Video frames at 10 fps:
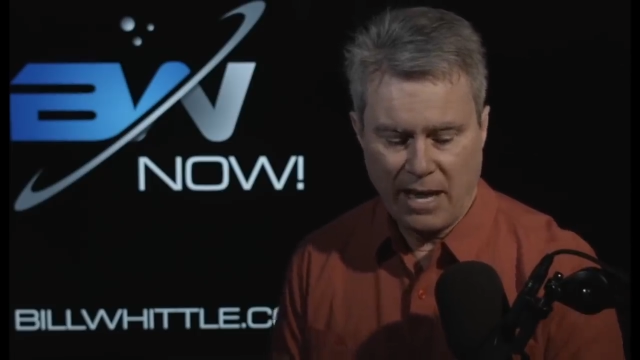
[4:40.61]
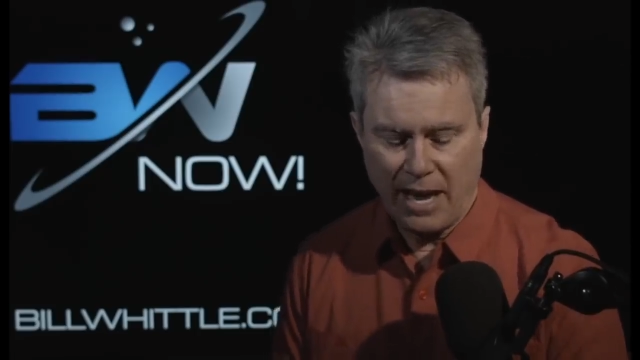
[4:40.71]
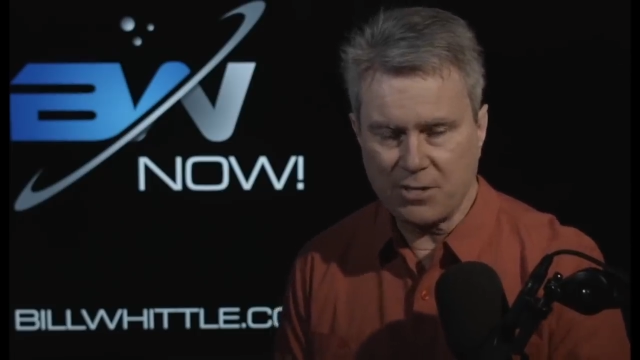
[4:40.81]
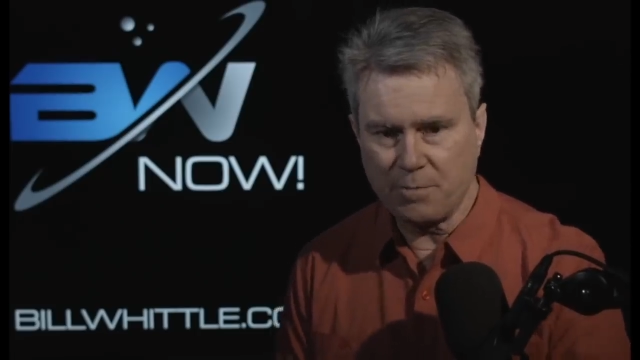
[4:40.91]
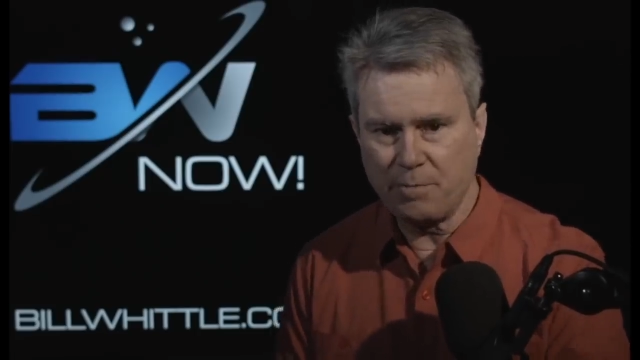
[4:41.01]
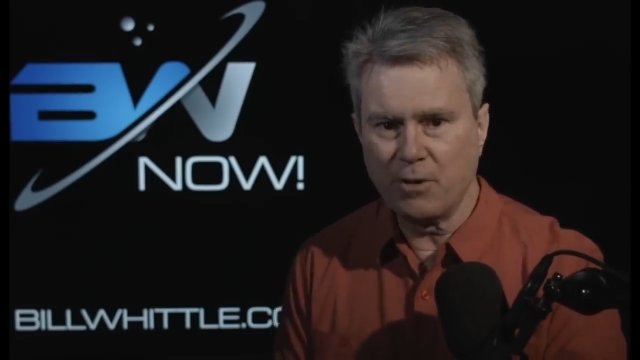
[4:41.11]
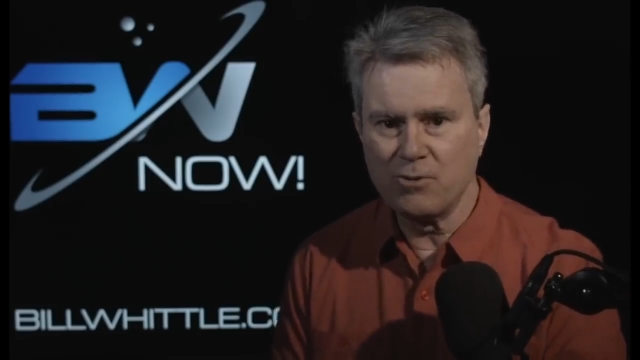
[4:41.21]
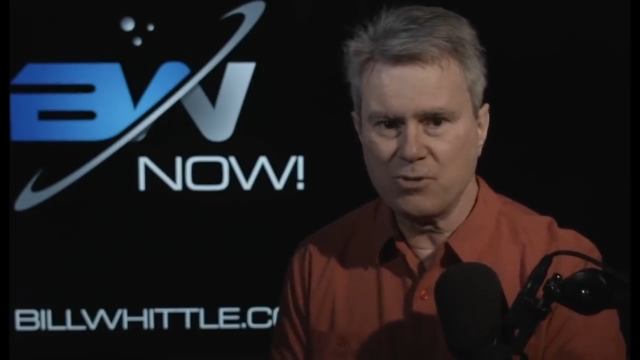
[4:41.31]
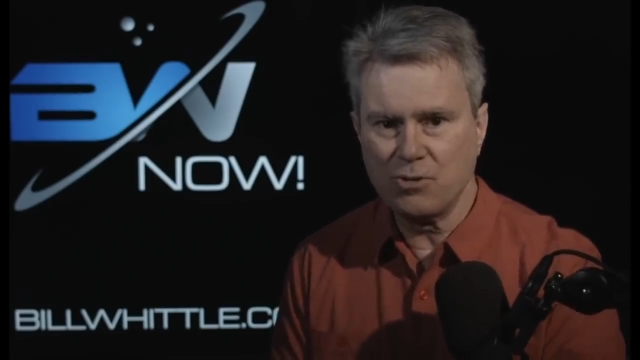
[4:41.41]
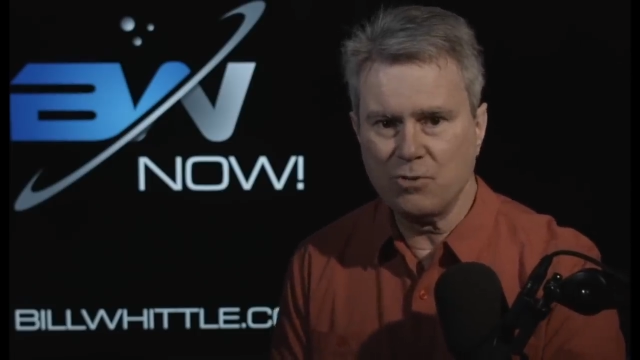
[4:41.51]
as
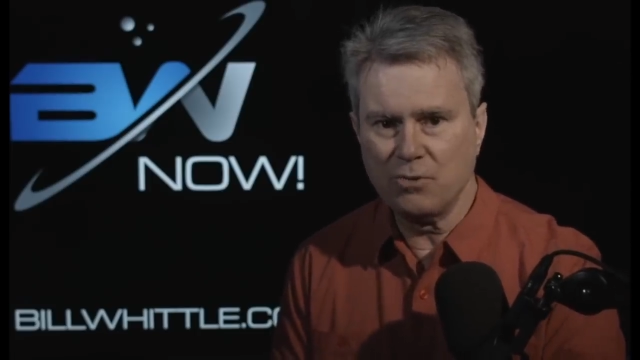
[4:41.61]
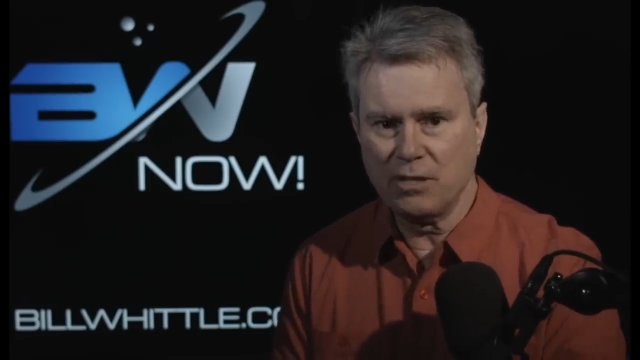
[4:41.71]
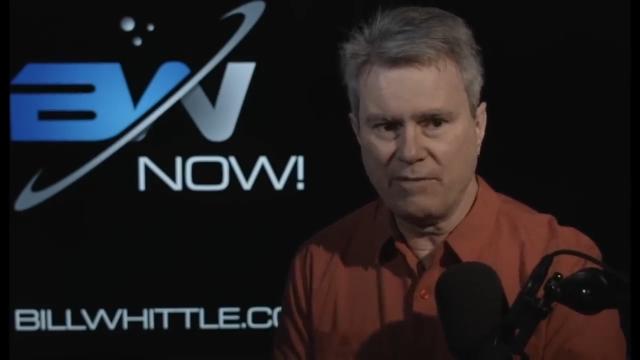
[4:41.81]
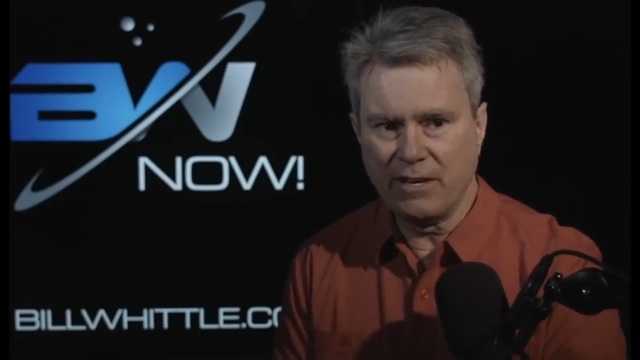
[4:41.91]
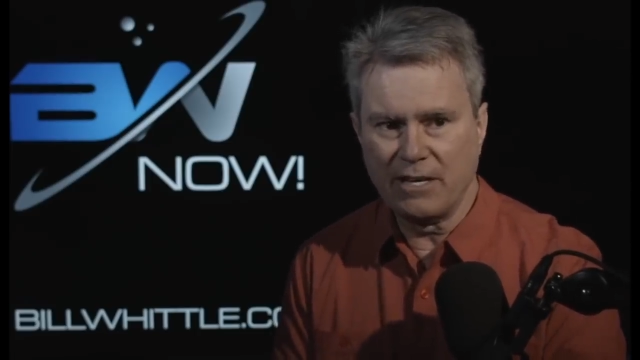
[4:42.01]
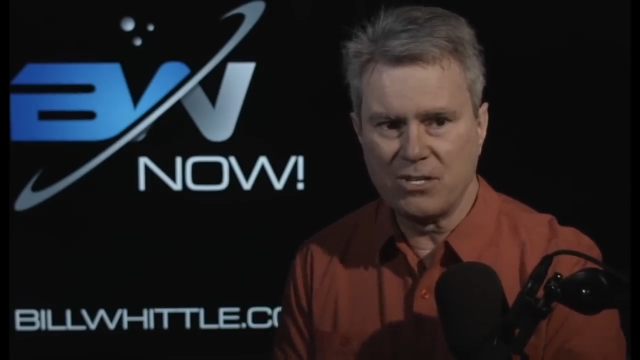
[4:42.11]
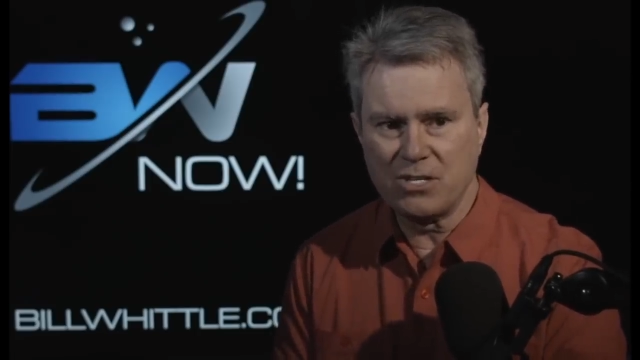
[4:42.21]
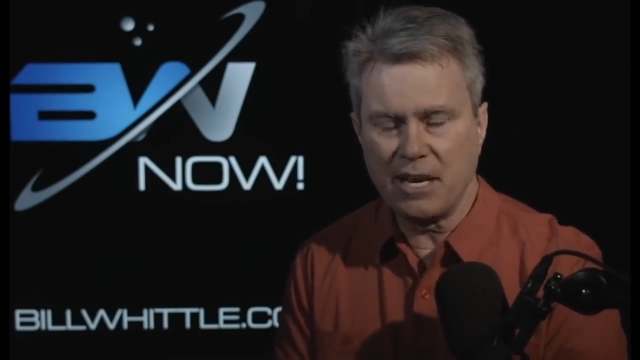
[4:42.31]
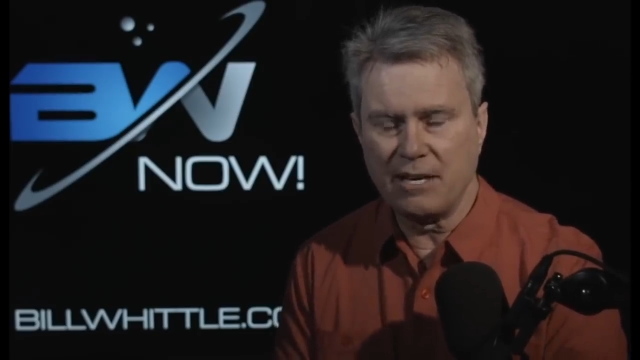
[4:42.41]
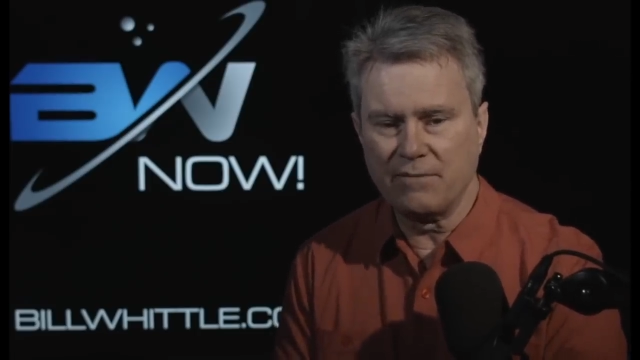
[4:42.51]
opposed to living in a
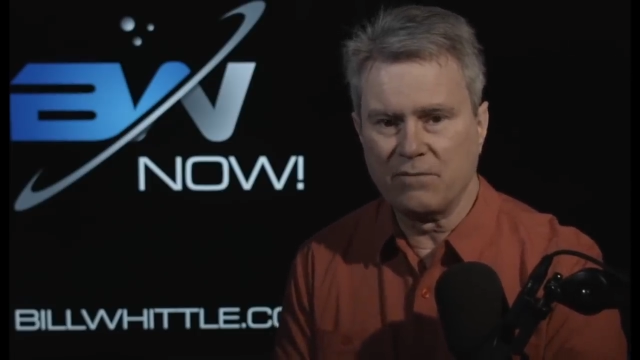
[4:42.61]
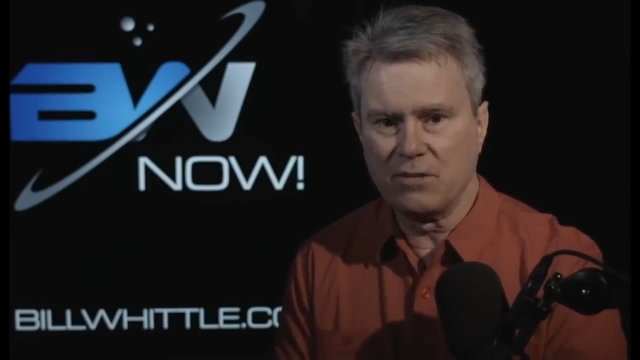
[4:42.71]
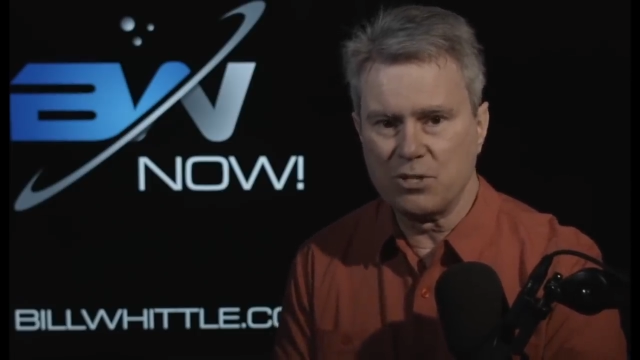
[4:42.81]
state of